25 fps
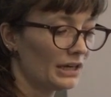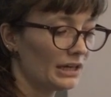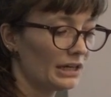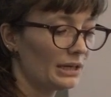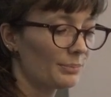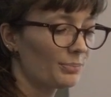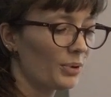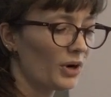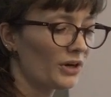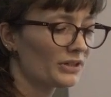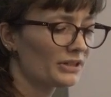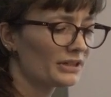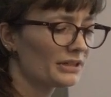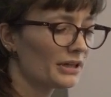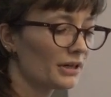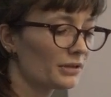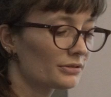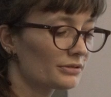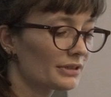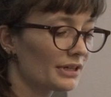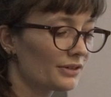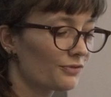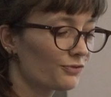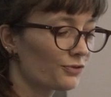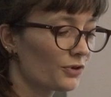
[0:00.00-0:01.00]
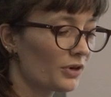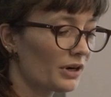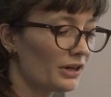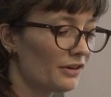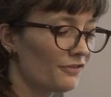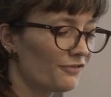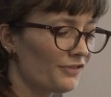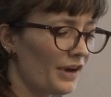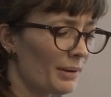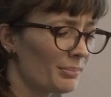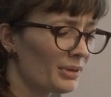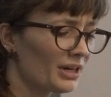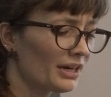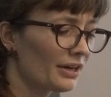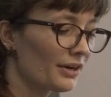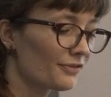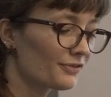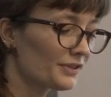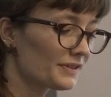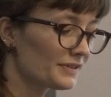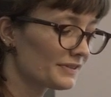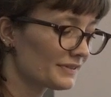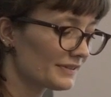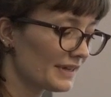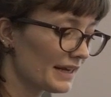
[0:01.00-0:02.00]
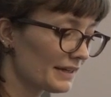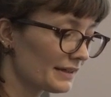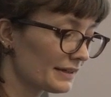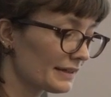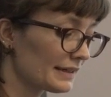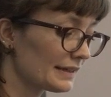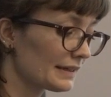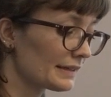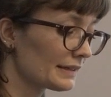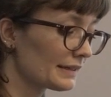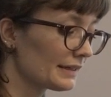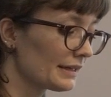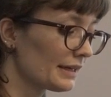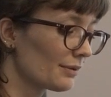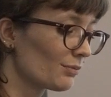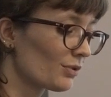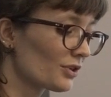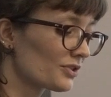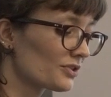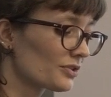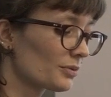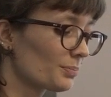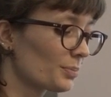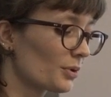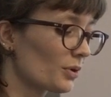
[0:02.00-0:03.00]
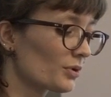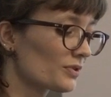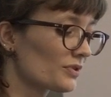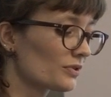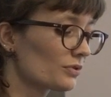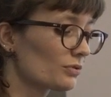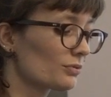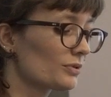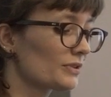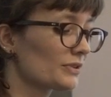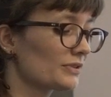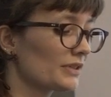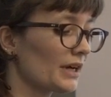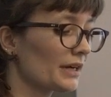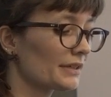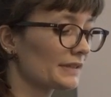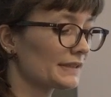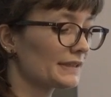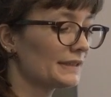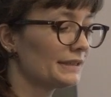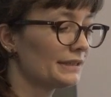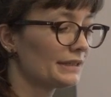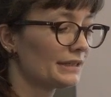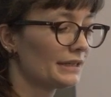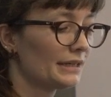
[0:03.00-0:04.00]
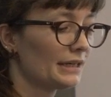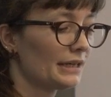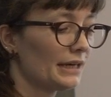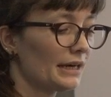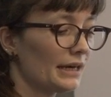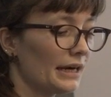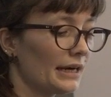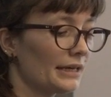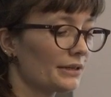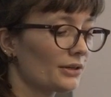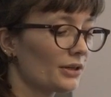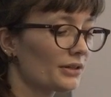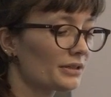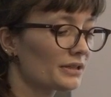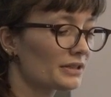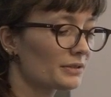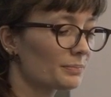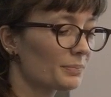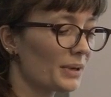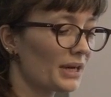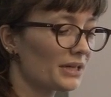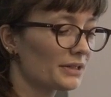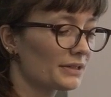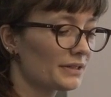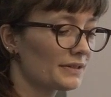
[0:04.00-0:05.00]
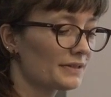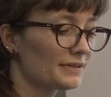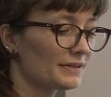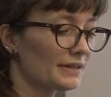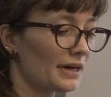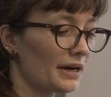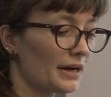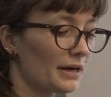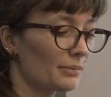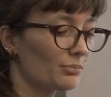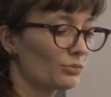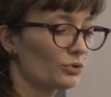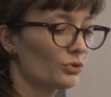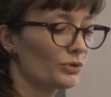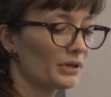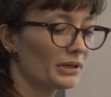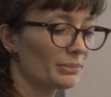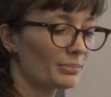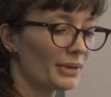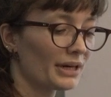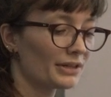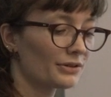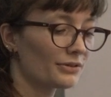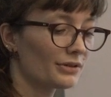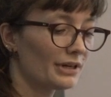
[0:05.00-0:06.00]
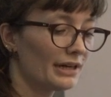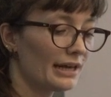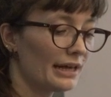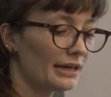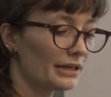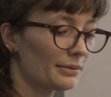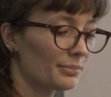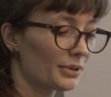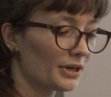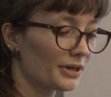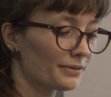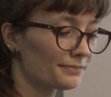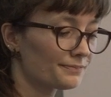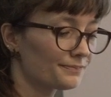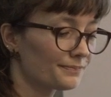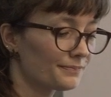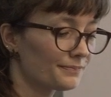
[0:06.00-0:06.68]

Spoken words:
He pointed out that for a family of his standing, he was supposed to study and not spend his time doing manual labor.